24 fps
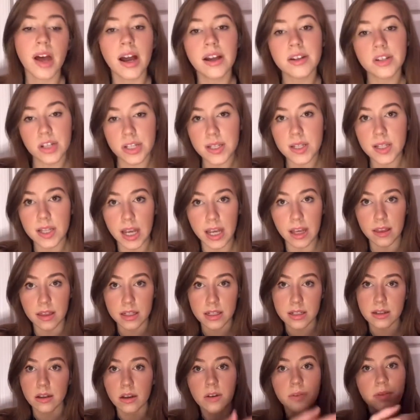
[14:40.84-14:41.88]
I just like
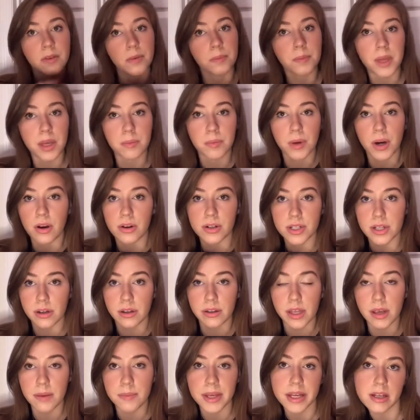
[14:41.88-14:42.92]
this look for me
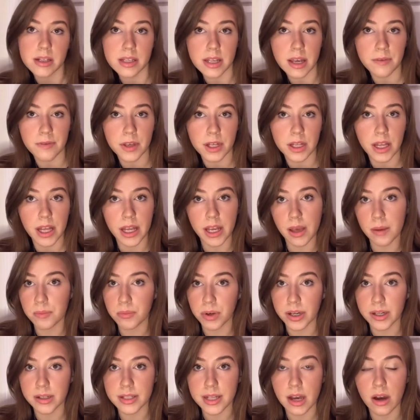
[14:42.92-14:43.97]
personally because I feel like it
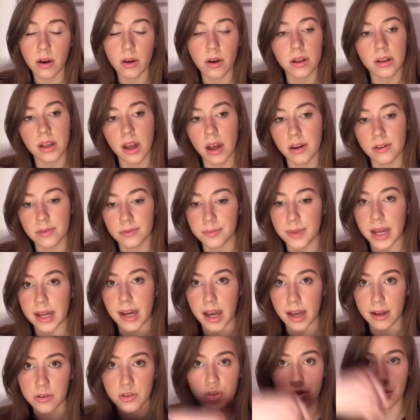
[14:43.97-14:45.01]
brings out a lot of my
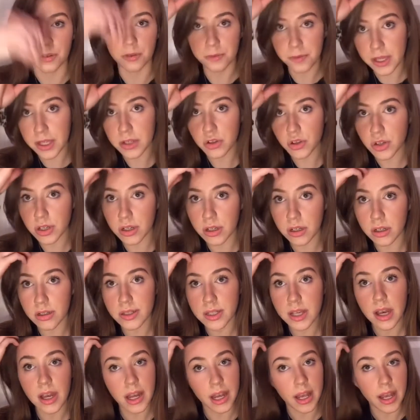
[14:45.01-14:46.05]
natural
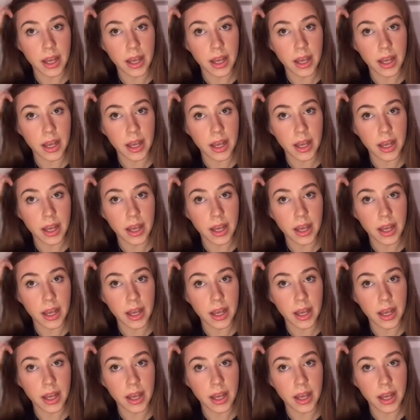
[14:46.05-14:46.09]
features.